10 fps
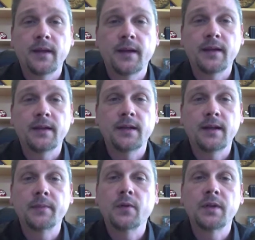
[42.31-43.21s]
And
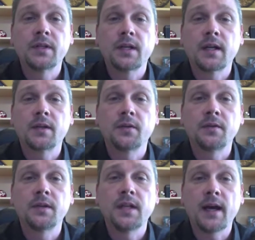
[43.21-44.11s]
I'm going to kind of go
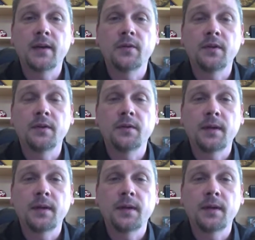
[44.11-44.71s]
through the data with you.